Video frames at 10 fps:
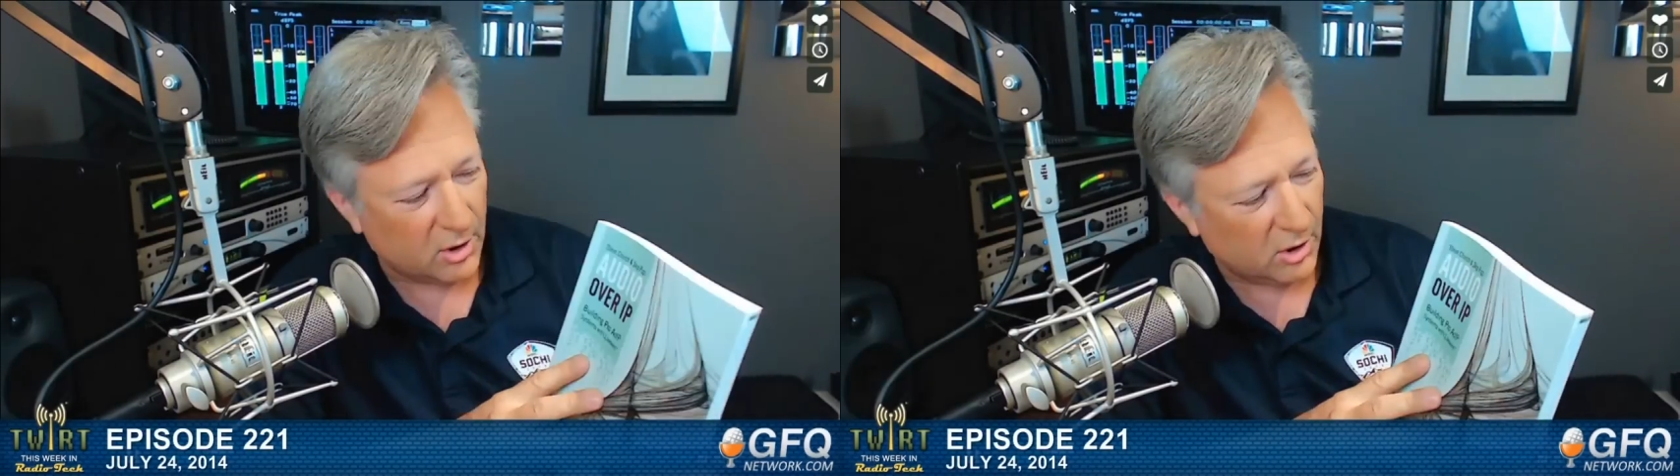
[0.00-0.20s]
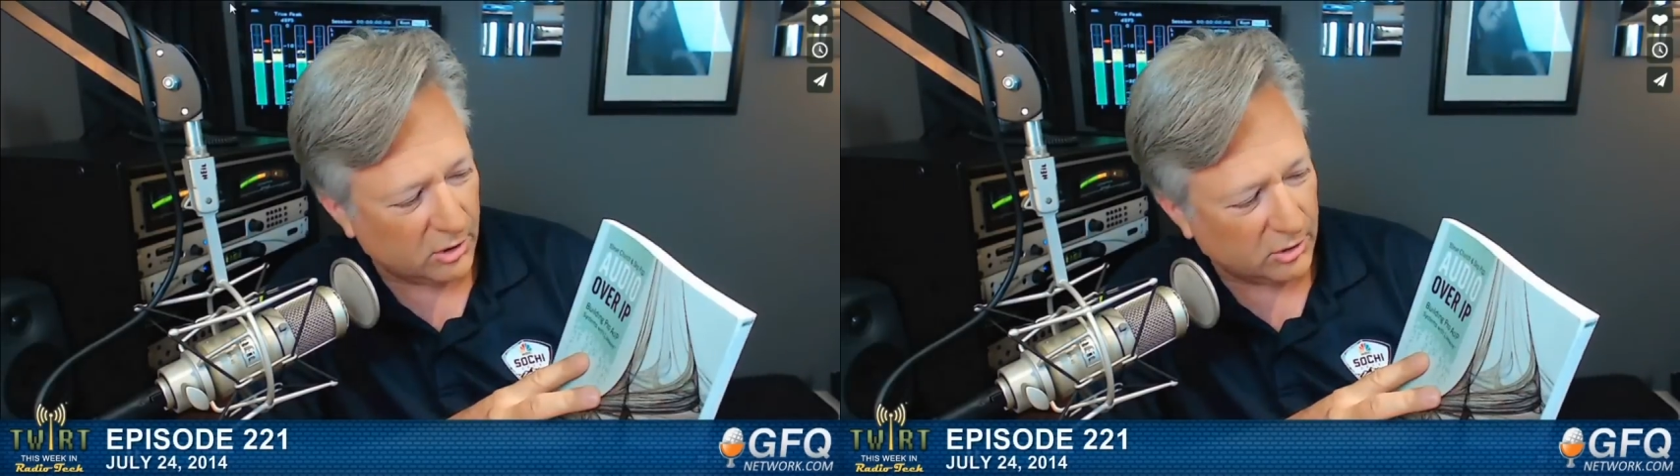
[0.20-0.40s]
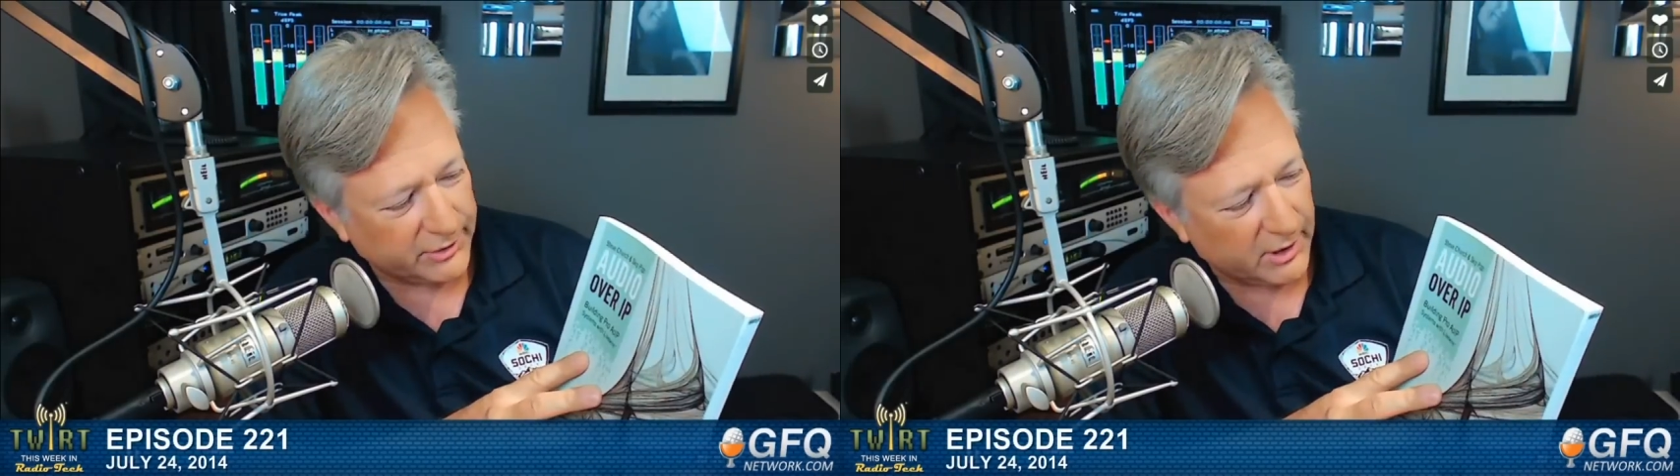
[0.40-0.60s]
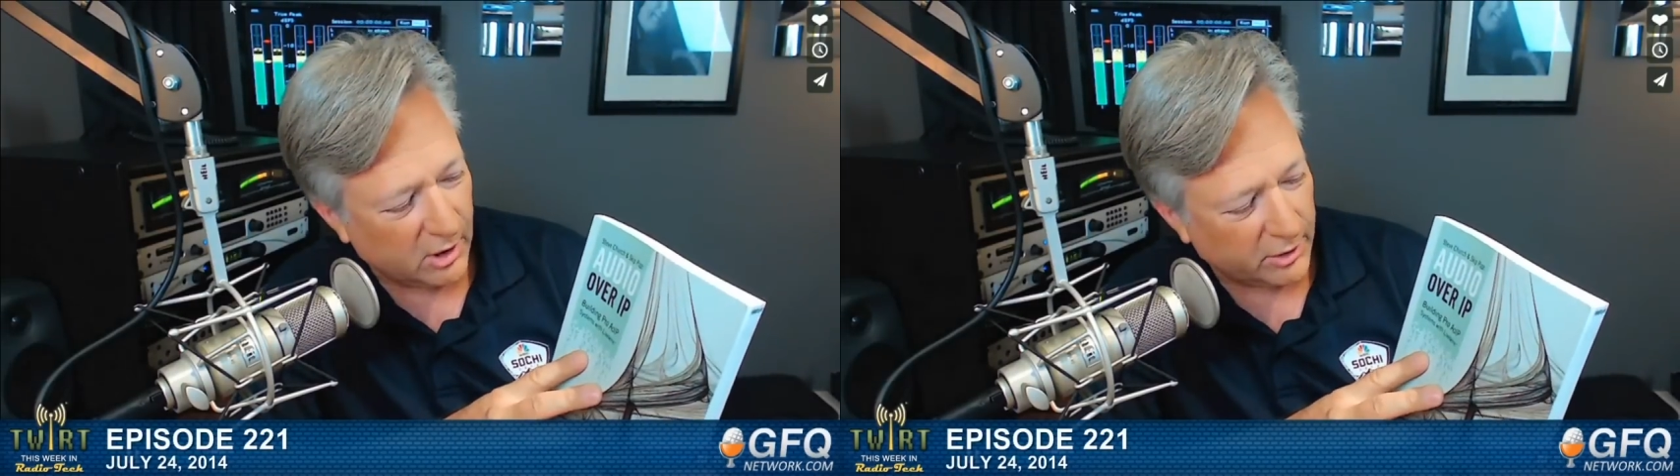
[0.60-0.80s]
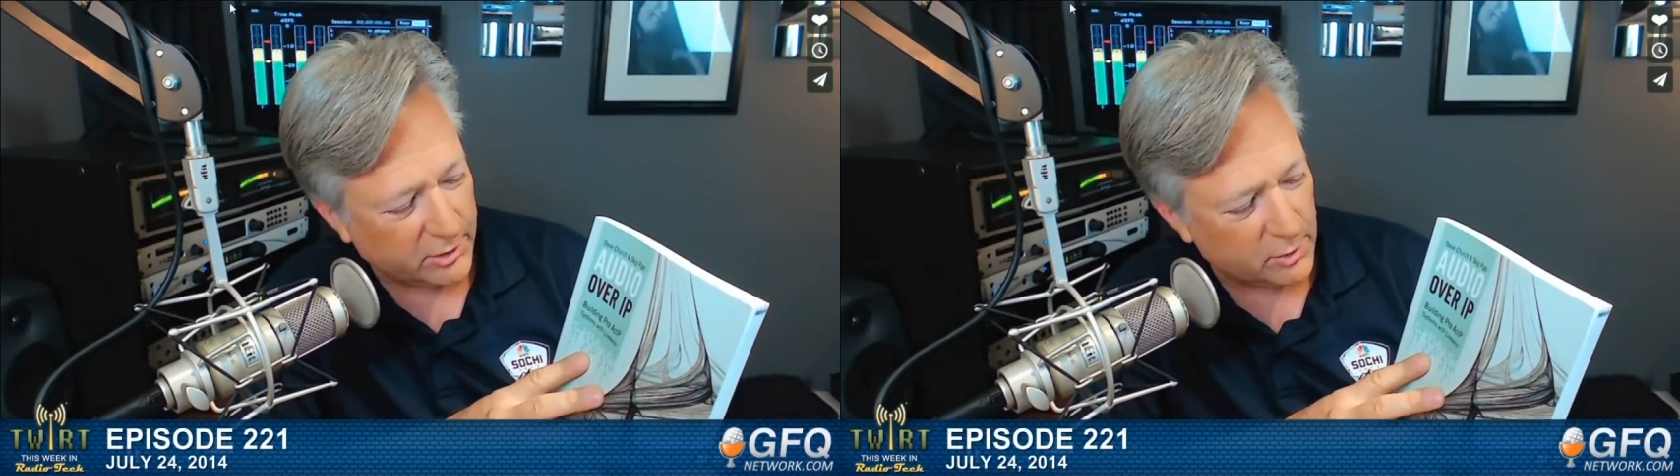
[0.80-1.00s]
called
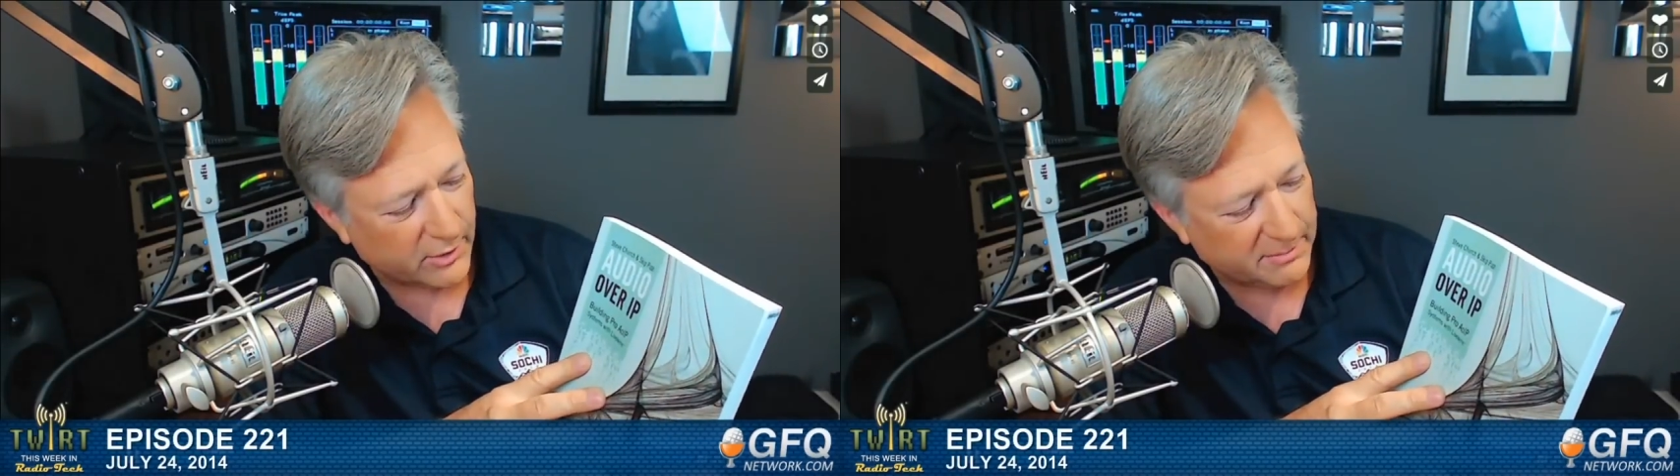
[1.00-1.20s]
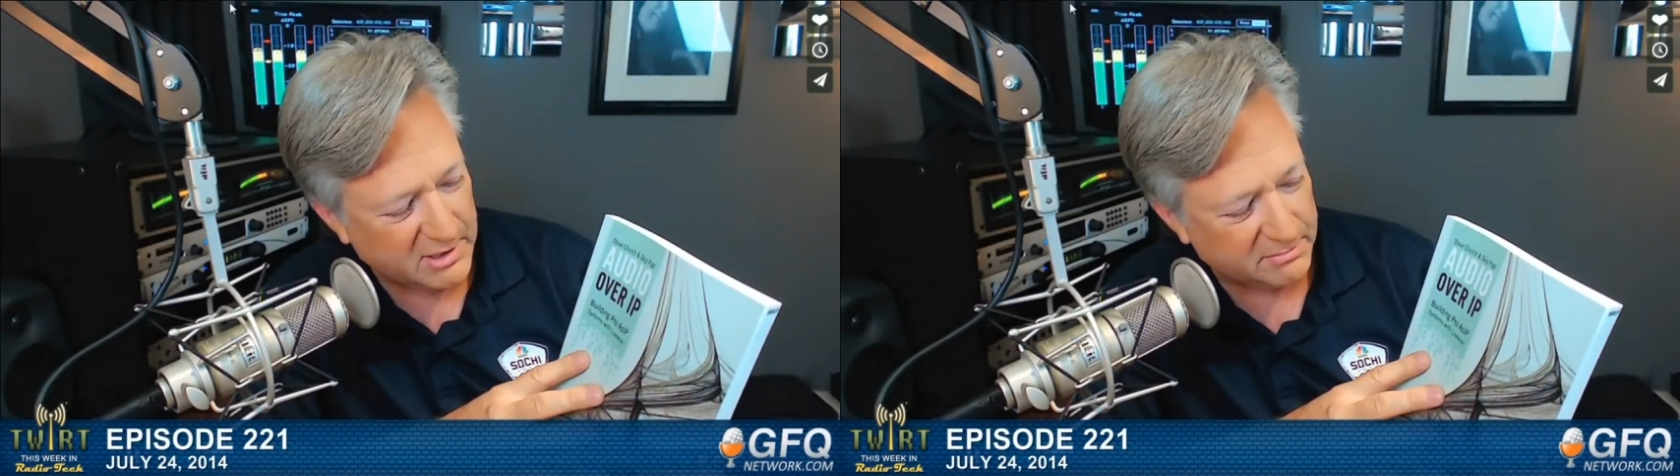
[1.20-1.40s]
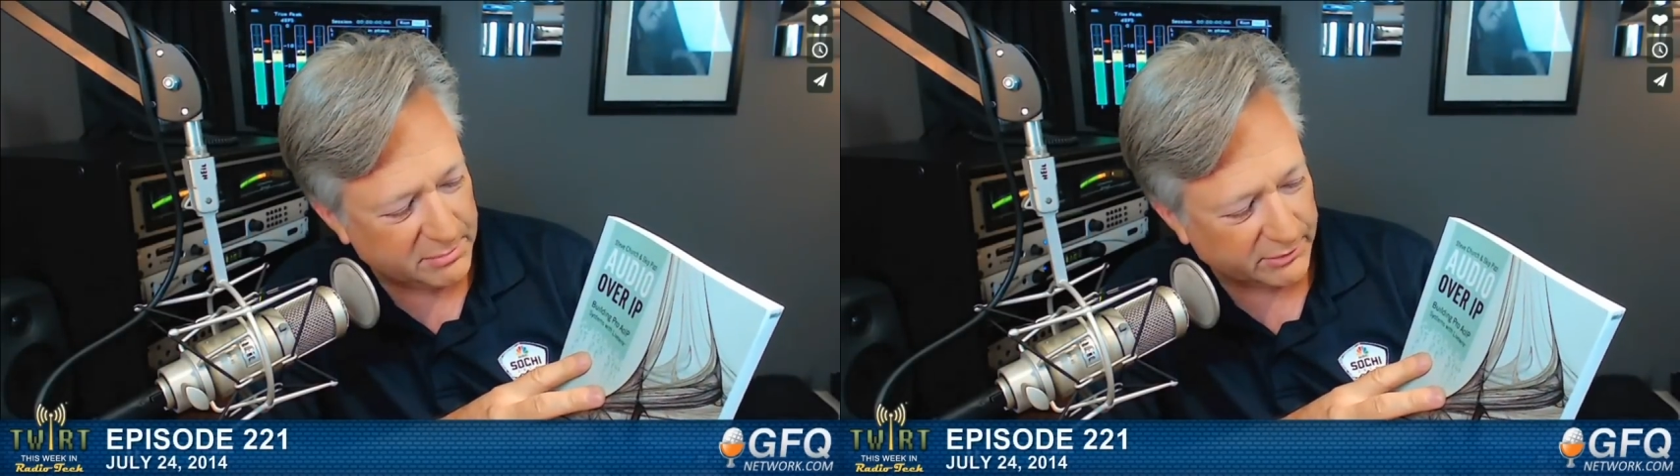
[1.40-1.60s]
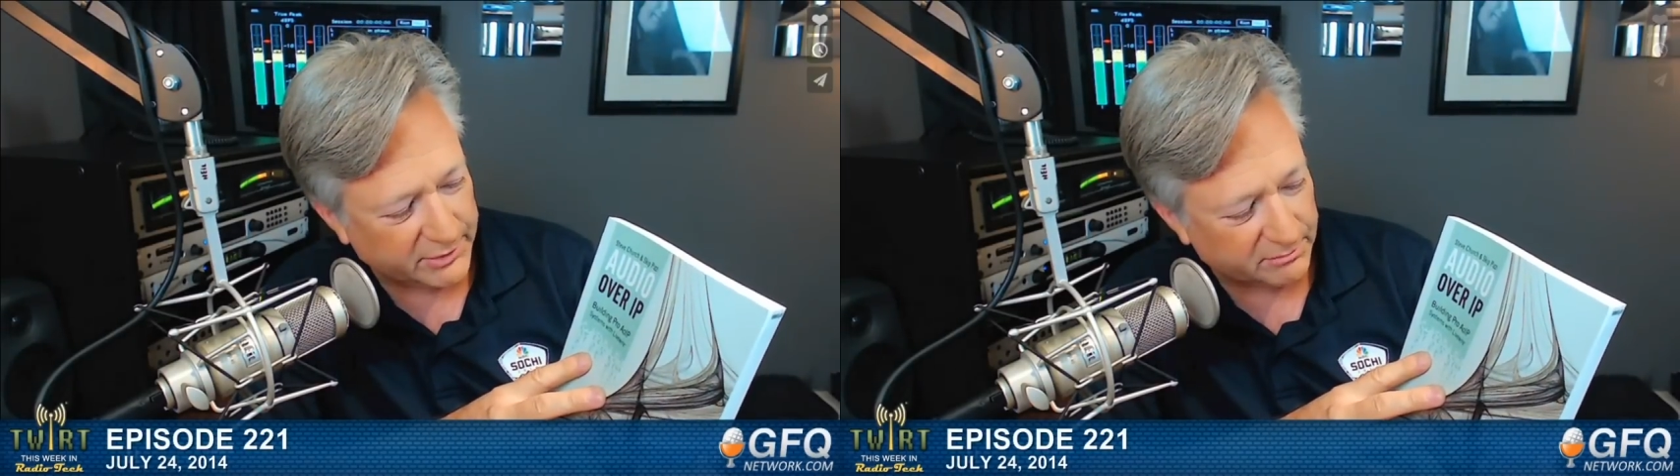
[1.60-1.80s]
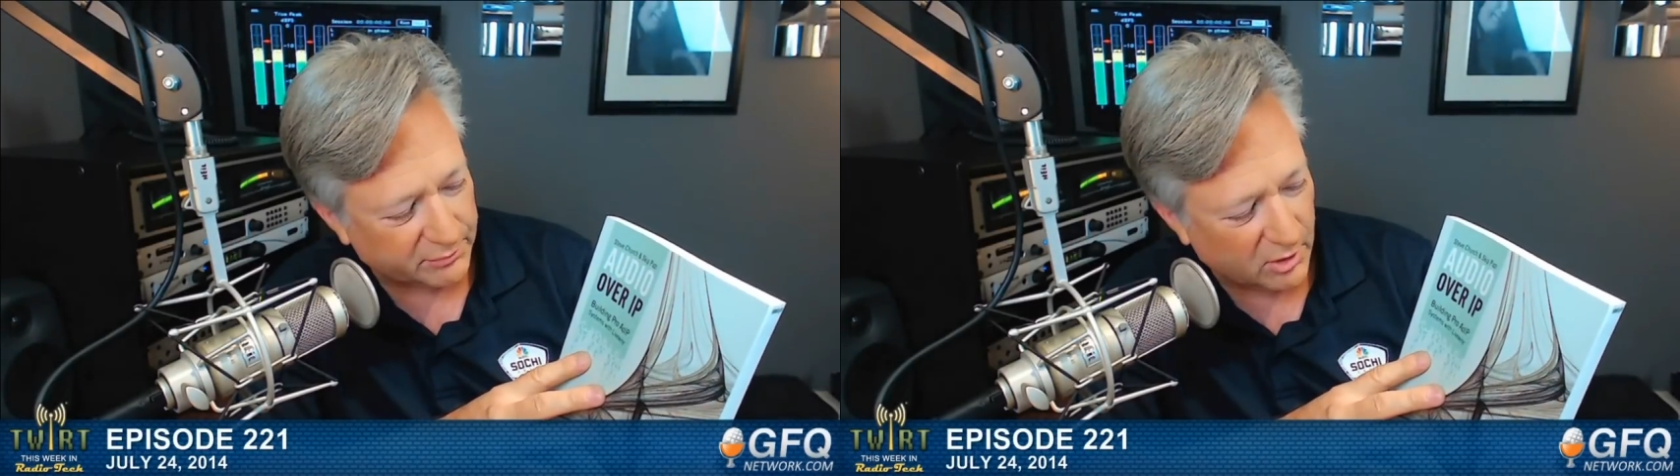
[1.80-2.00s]
uh, Audio over I P
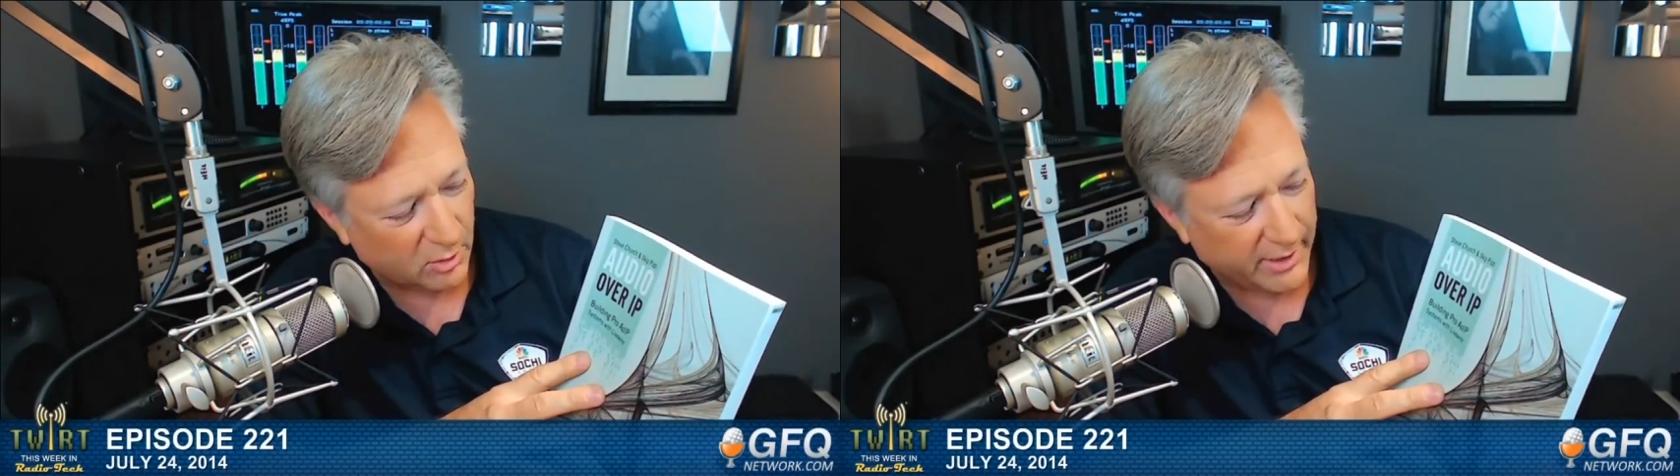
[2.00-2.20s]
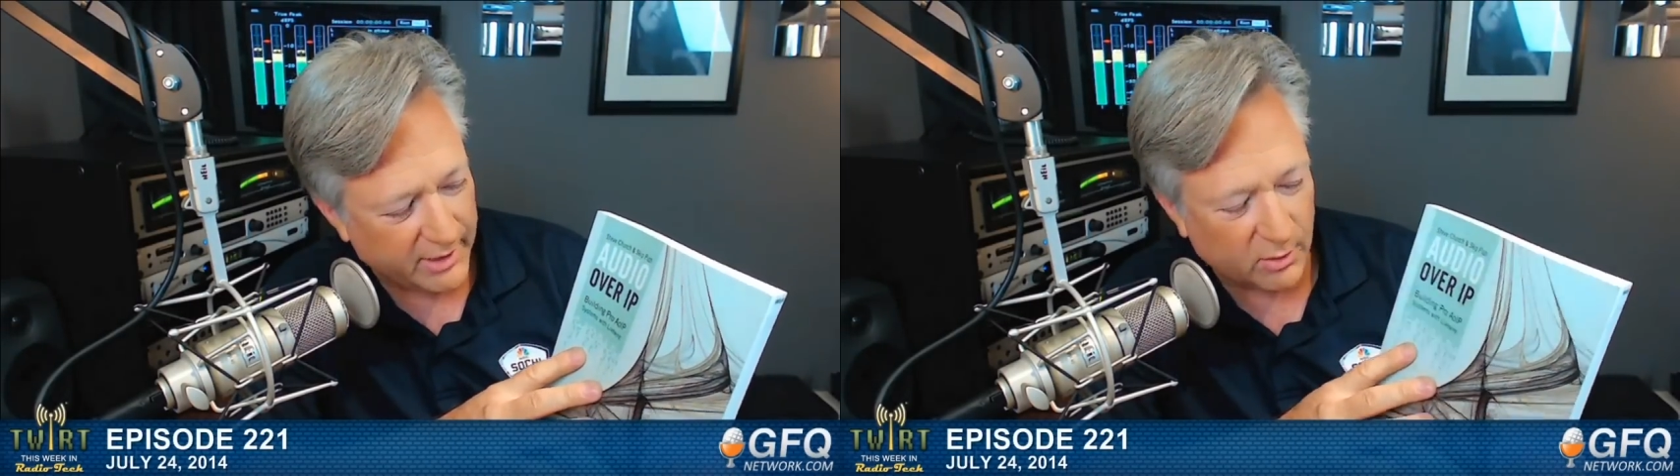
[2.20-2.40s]
Building Pro